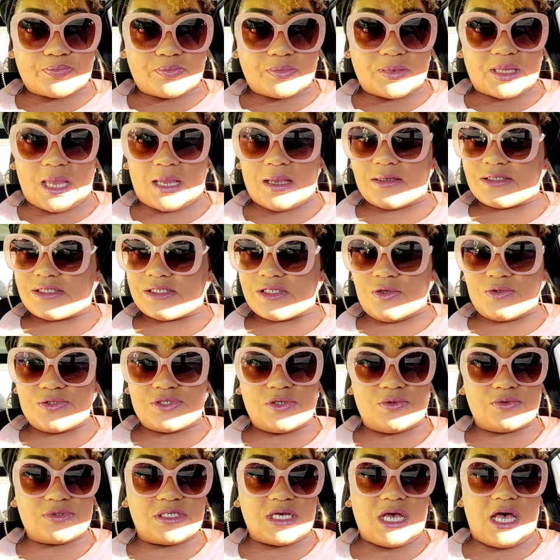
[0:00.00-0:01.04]
so,
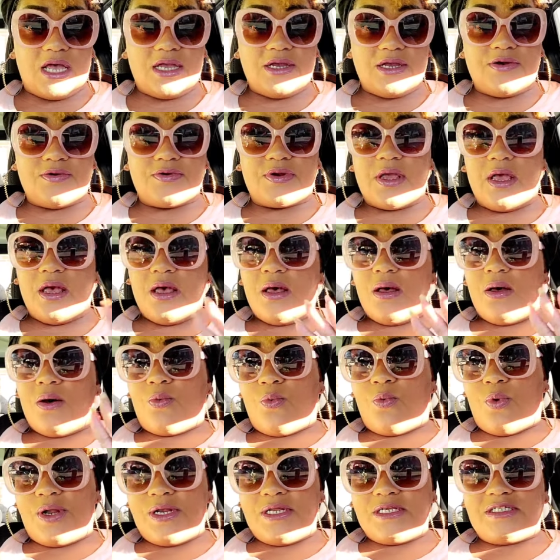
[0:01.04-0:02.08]
so tired,
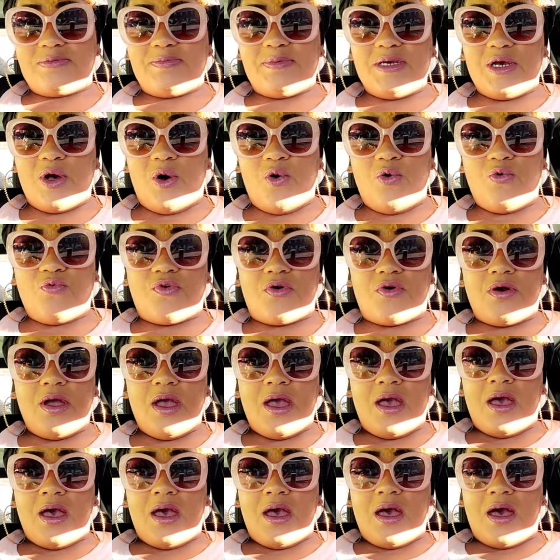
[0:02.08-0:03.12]
wanting to be over,
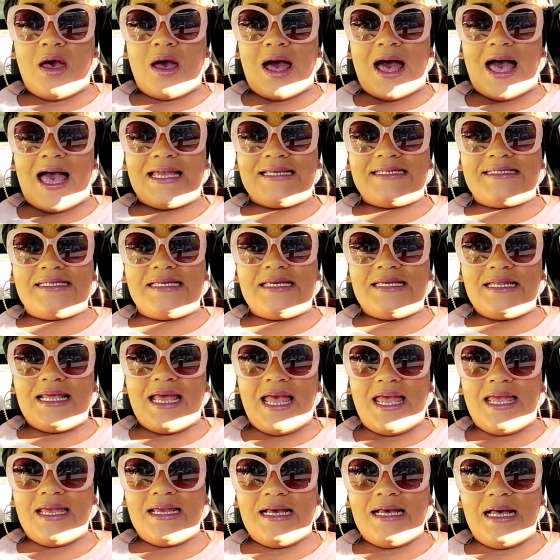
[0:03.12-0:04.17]
I did
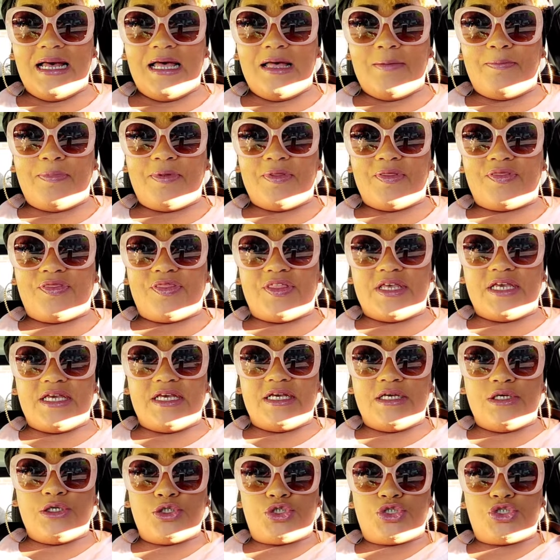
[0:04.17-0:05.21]
hang up
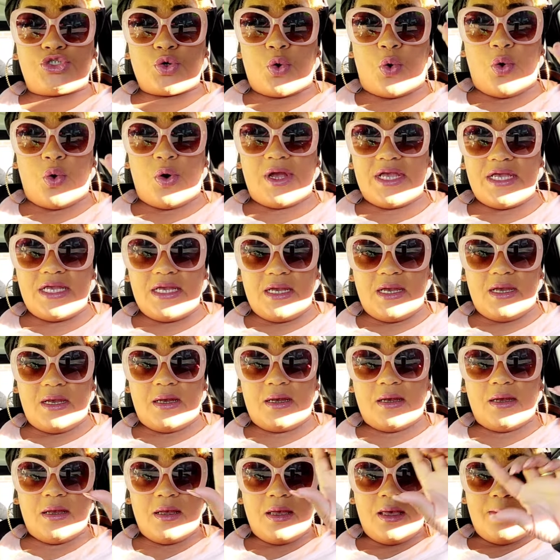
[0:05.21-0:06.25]
the Joy
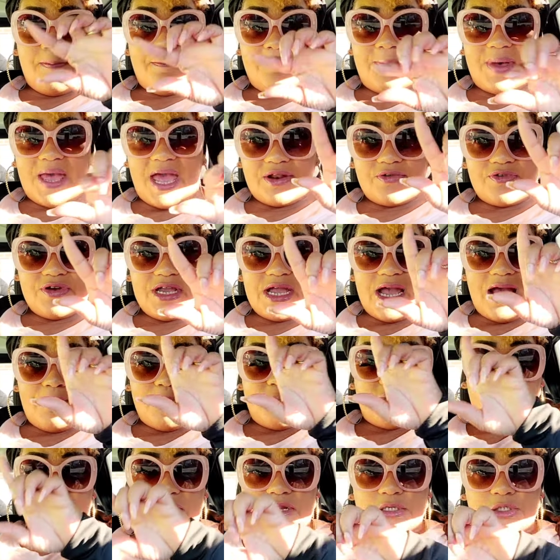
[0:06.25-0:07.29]
battery
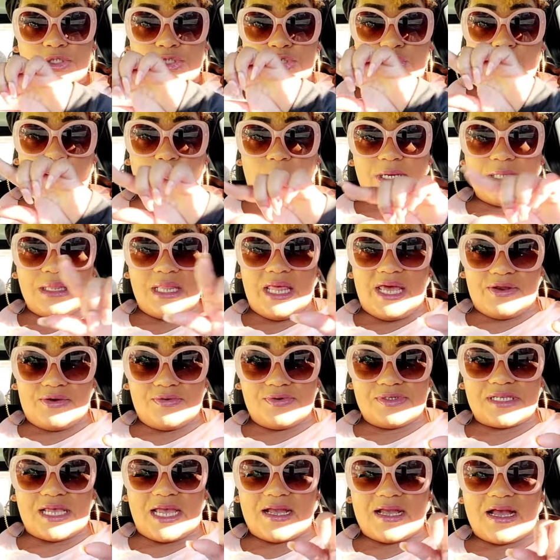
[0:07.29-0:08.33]
operated joy
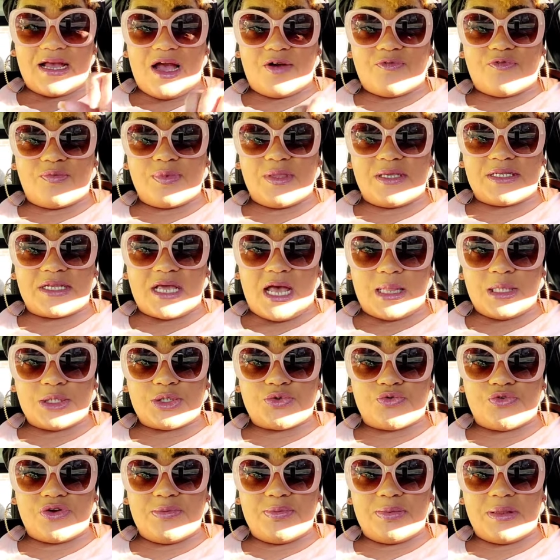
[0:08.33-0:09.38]
letters I got from the Dollar
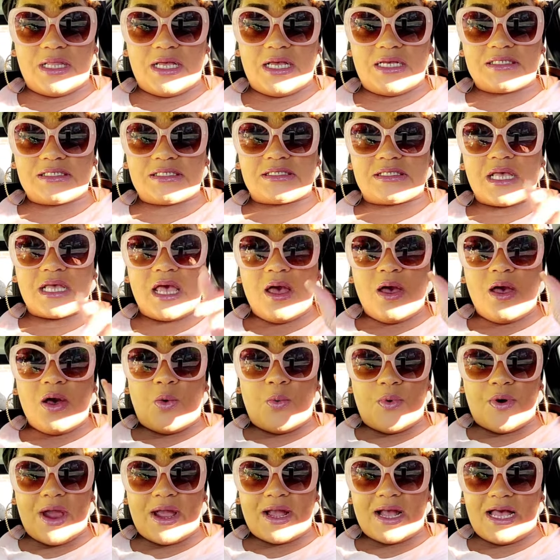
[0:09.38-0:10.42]
Tree Plus
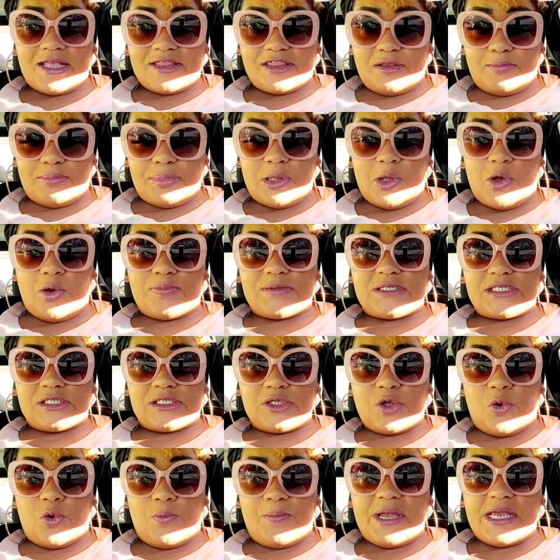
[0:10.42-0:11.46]
where I got the blow up
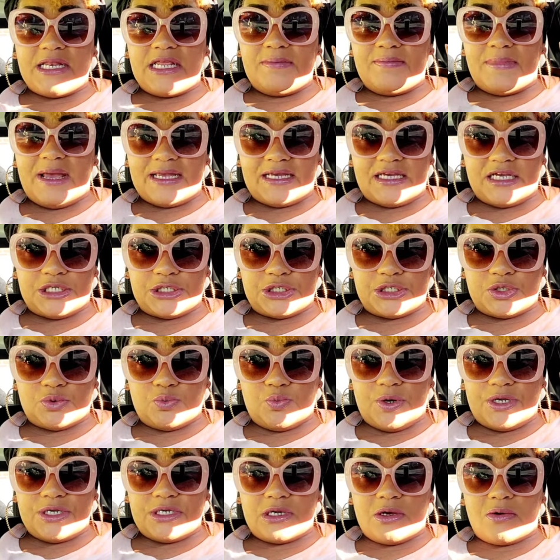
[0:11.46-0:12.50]
snowman in my kitchen
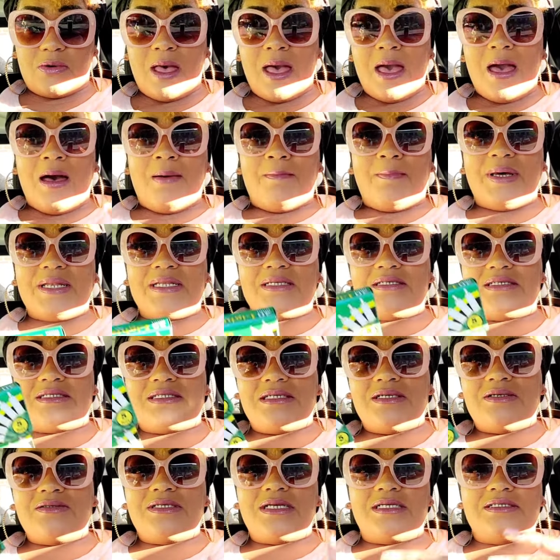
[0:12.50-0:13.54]
window. But it
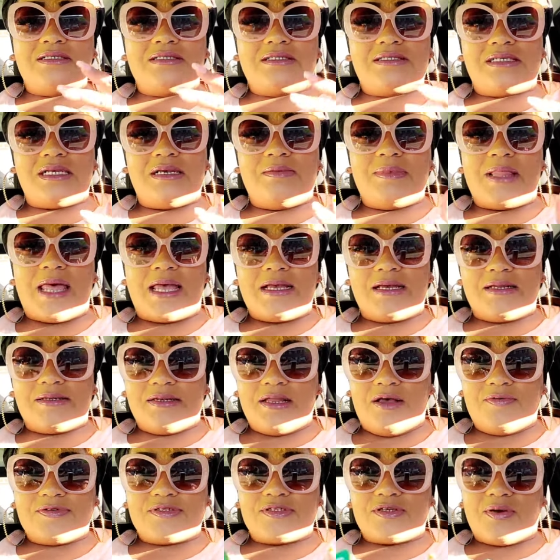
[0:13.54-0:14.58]
still doesn't seem like
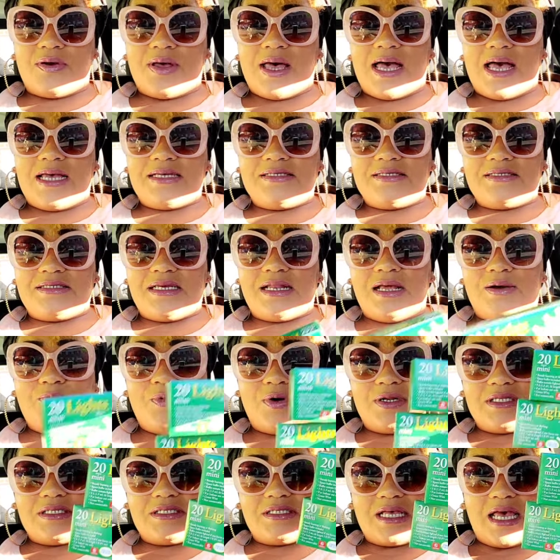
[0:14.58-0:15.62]
enough. So I said I
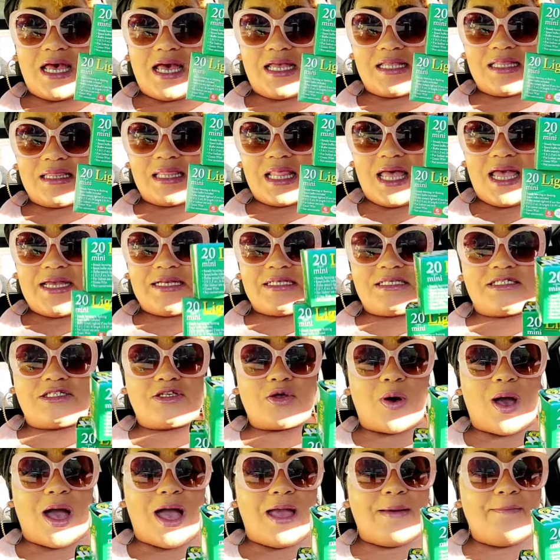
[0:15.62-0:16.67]
wanted to add lights. So
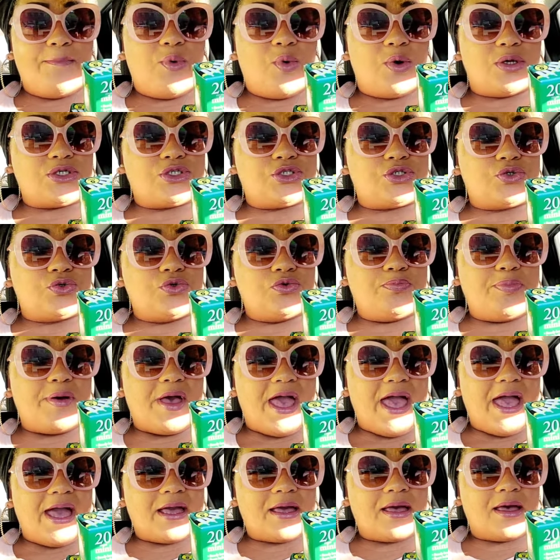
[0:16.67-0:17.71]
I bought two
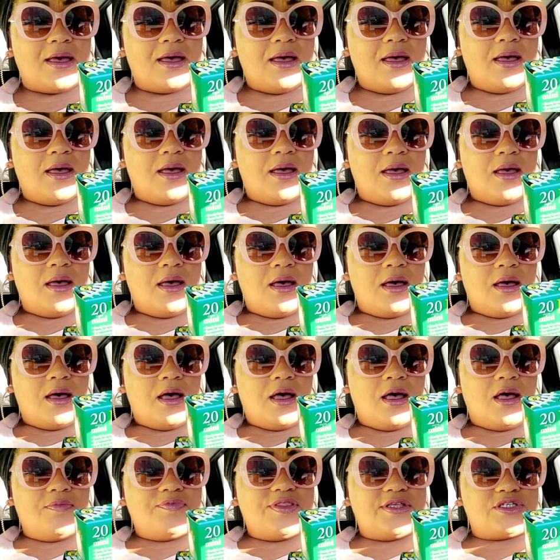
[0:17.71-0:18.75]
pack
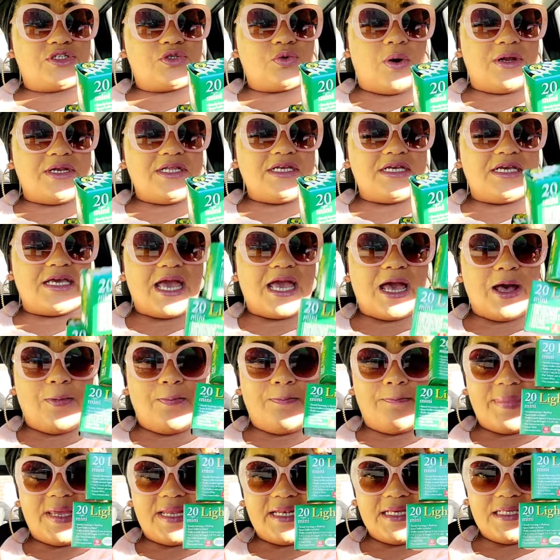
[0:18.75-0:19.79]
of the 20 count
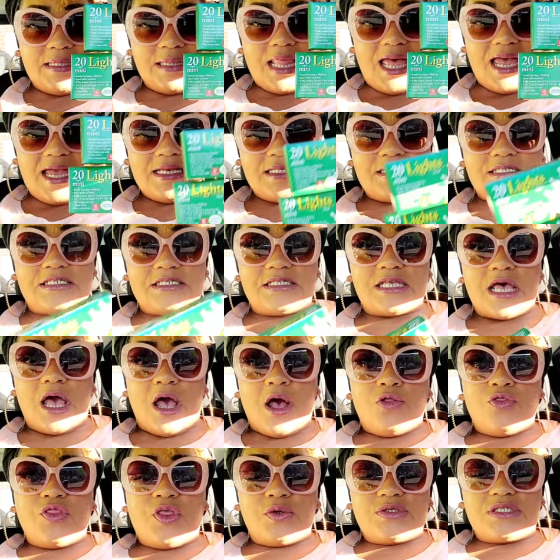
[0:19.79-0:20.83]
mini lights.
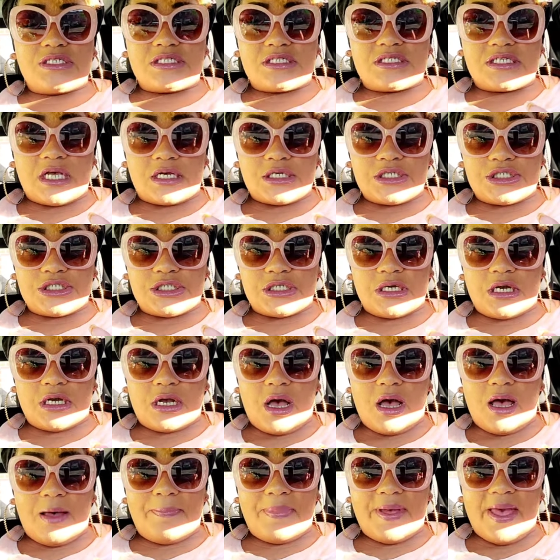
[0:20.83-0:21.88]
Those suction
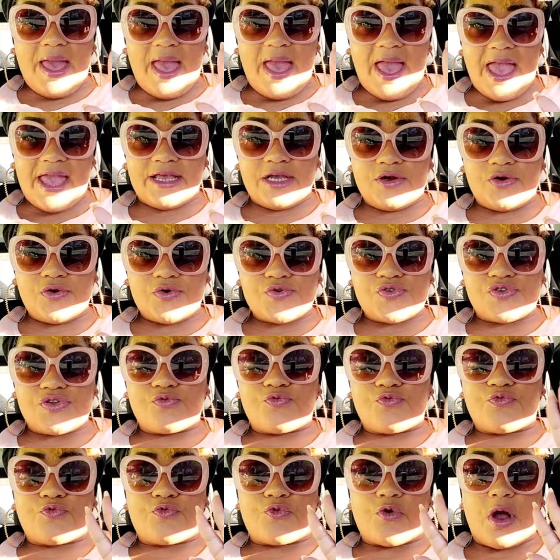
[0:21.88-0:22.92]
cup hangers
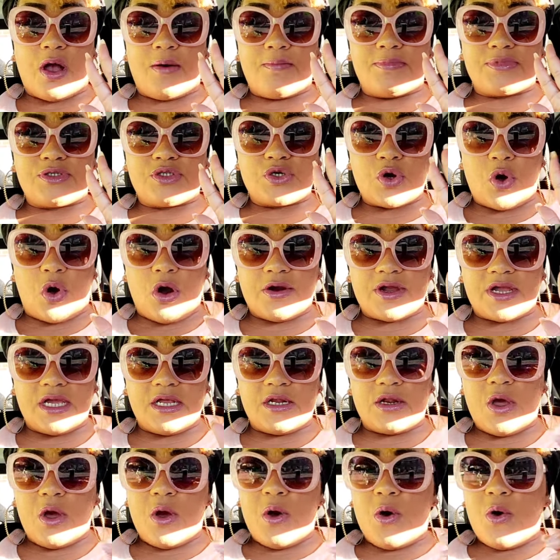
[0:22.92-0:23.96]
from Target
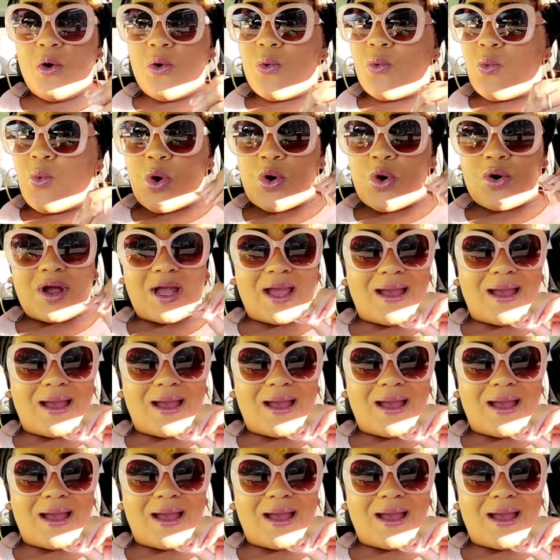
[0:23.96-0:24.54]
work